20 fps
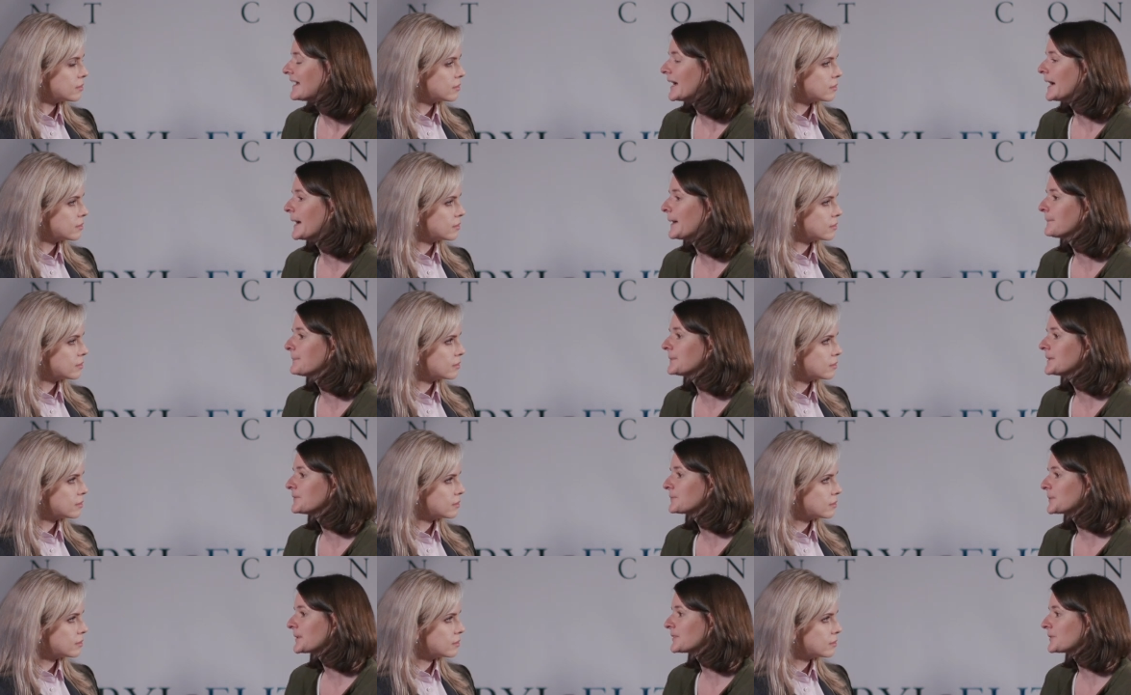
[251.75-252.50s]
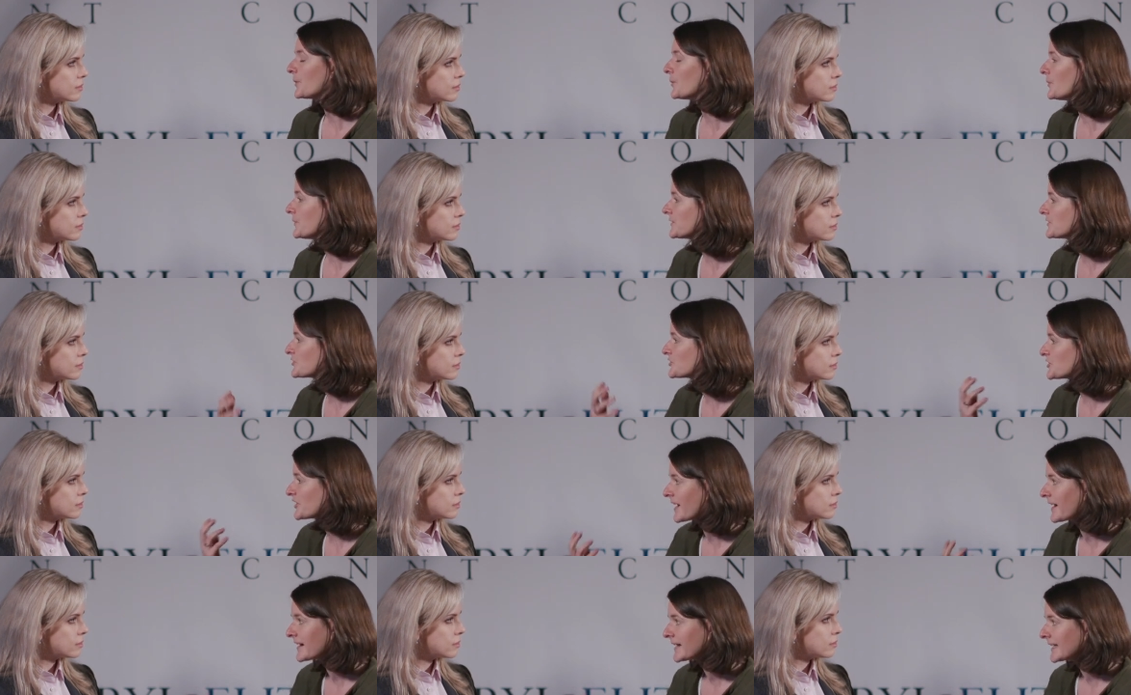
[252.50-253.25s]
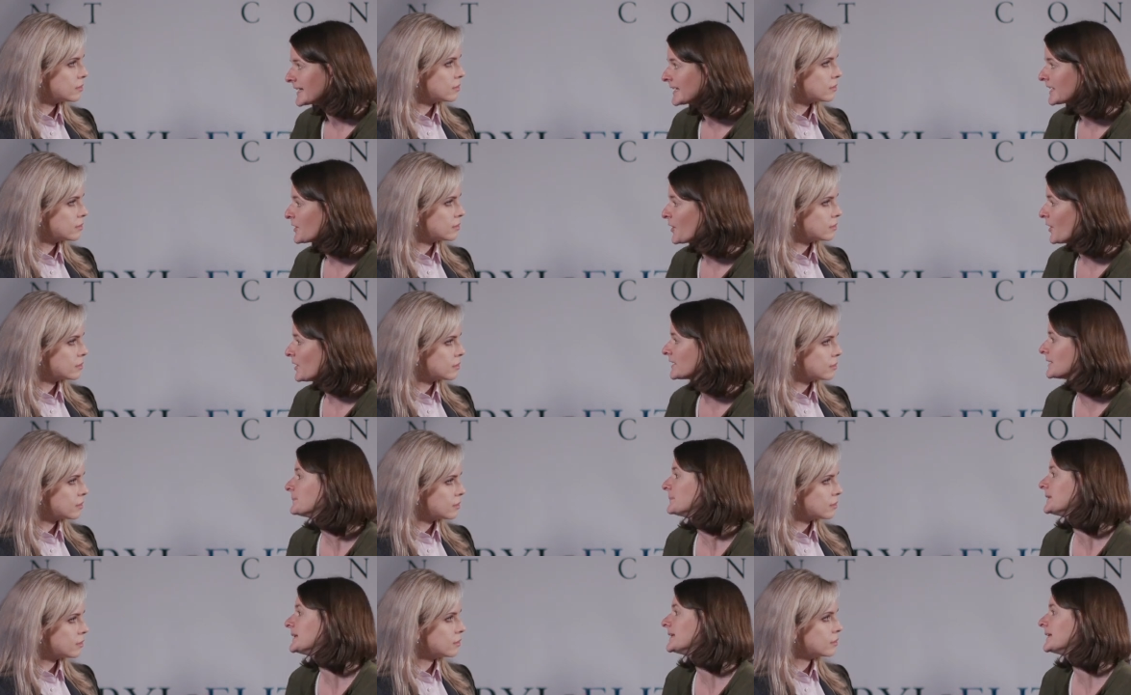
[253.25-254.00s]
Speaker 1: But with all the sharing
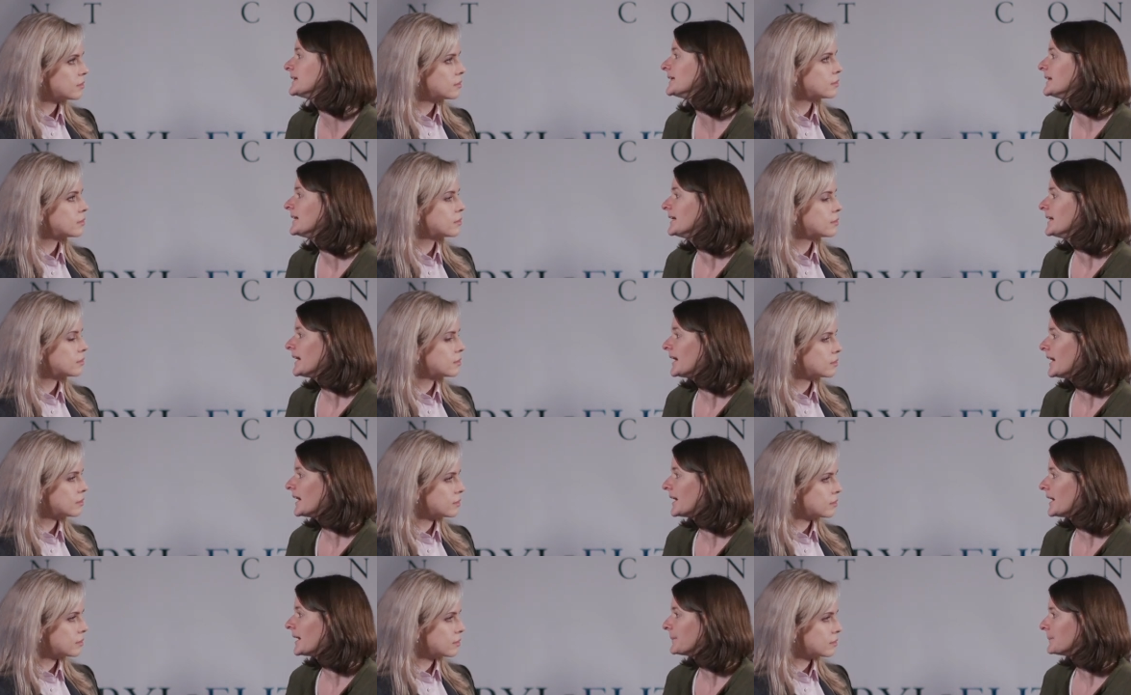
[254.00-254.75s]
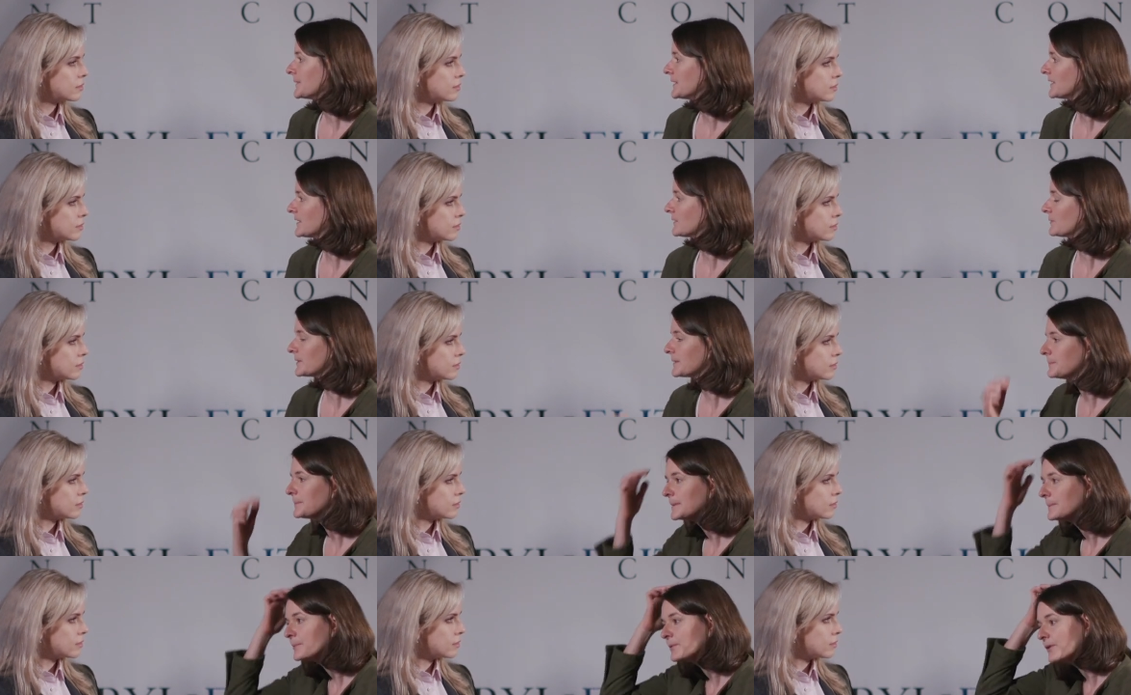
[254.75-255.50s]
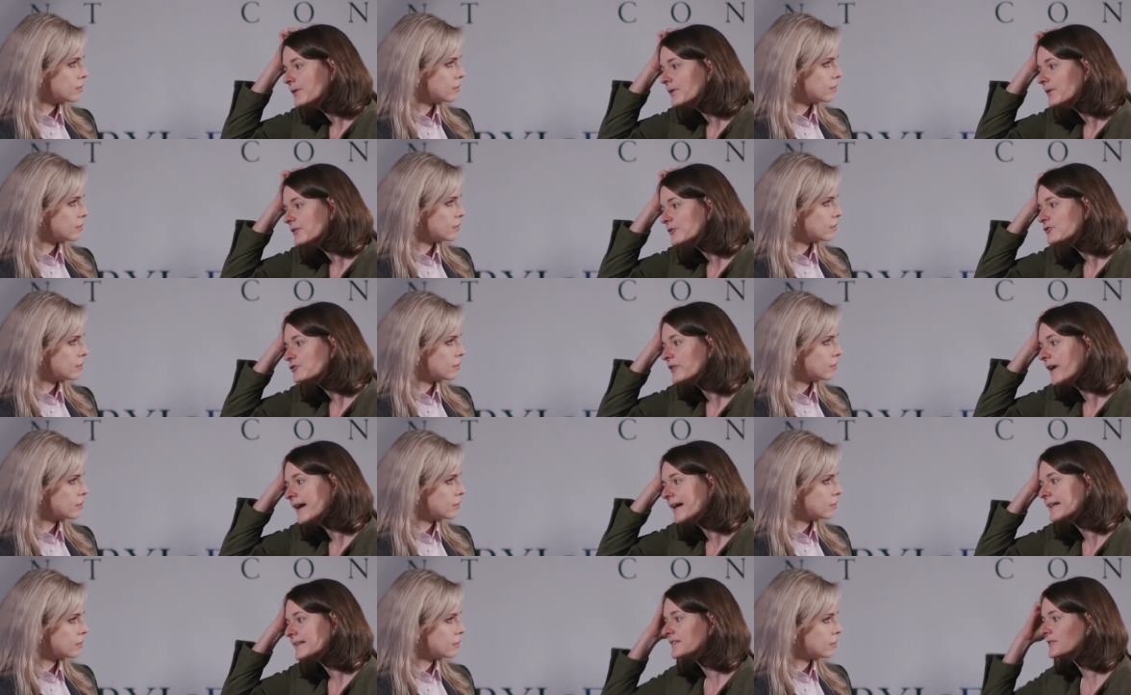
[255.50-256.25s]
economy, you know, with people
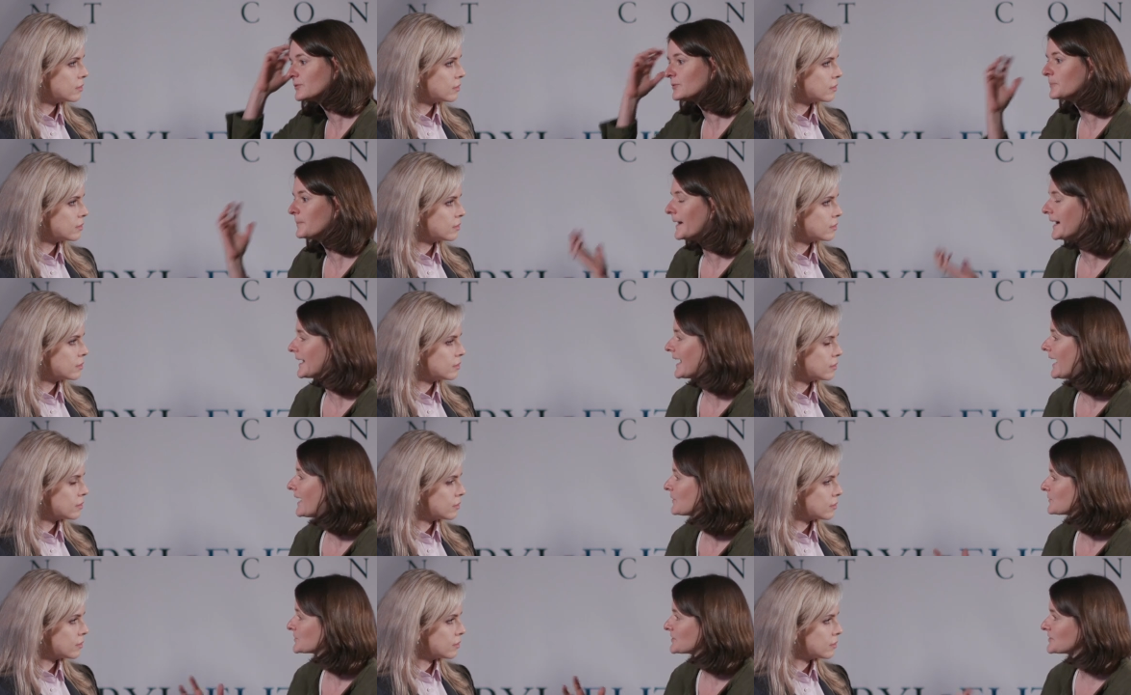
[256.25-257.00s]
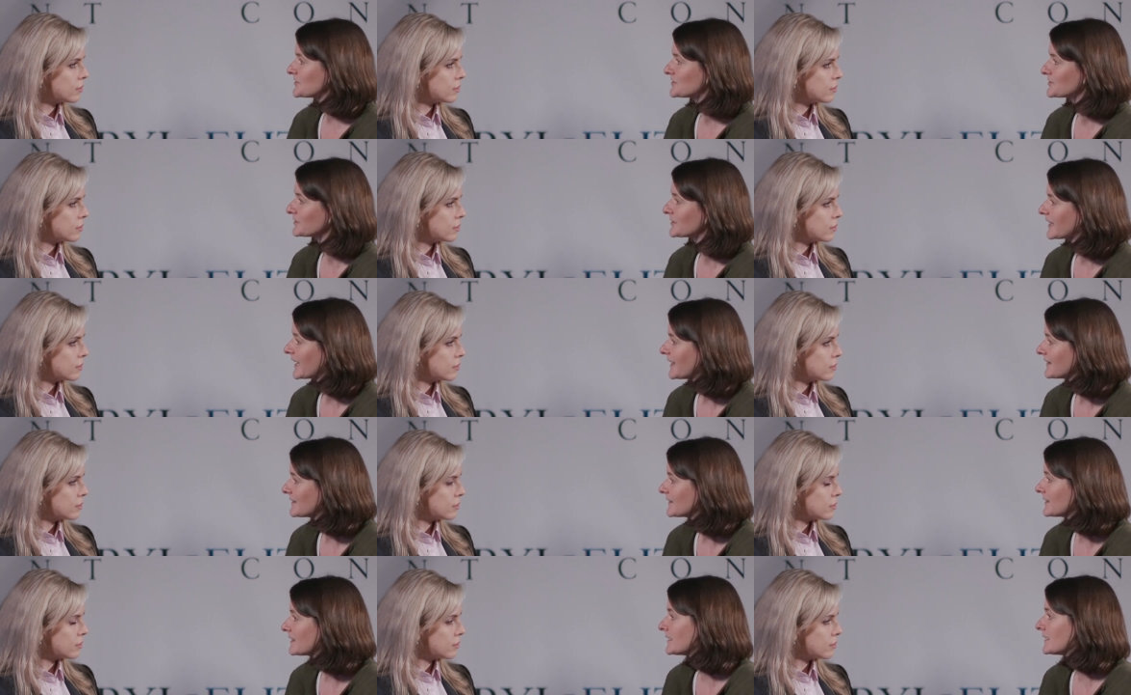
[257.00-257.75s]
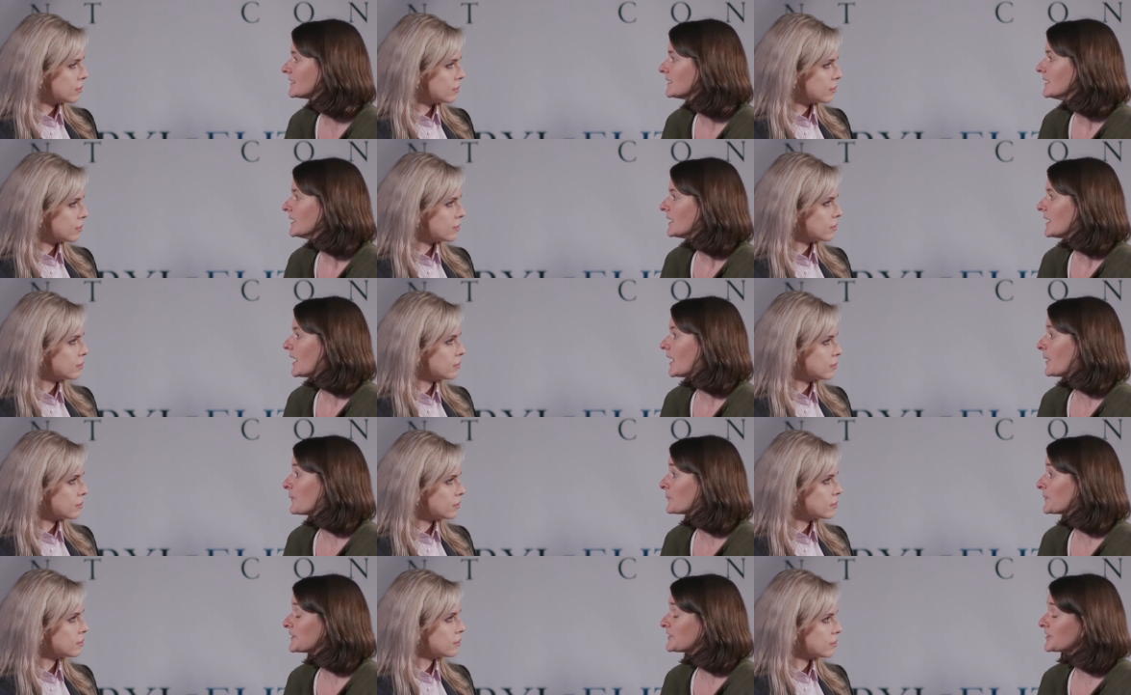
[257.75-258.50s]
trying to buy houses together,
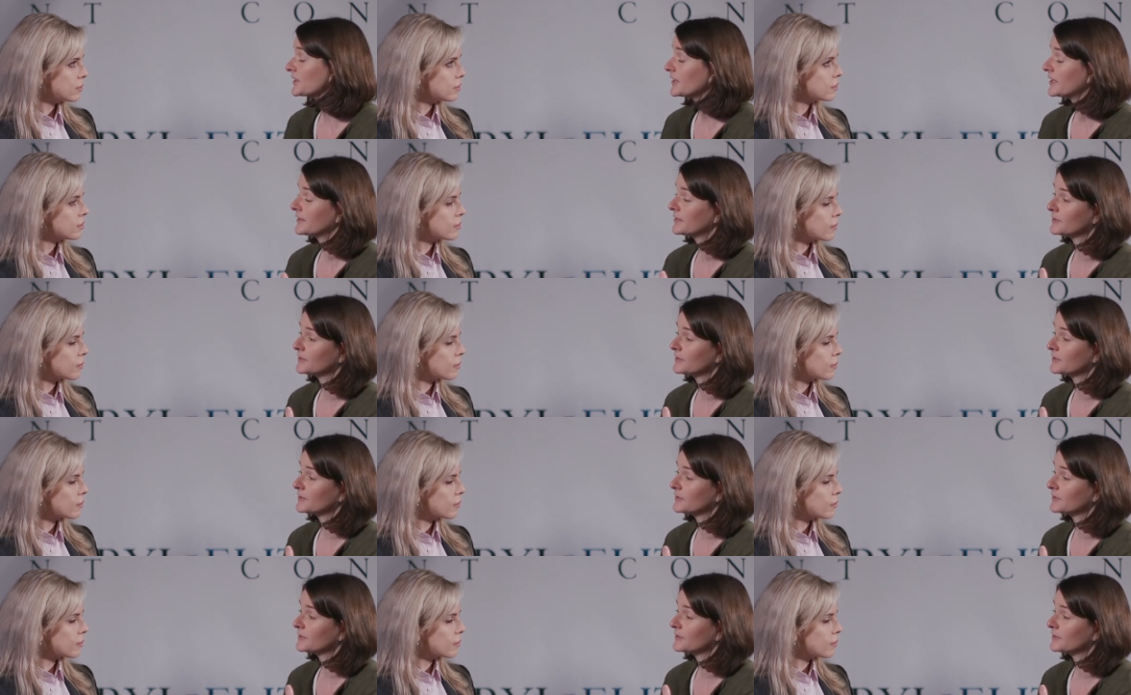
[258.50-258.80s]
and with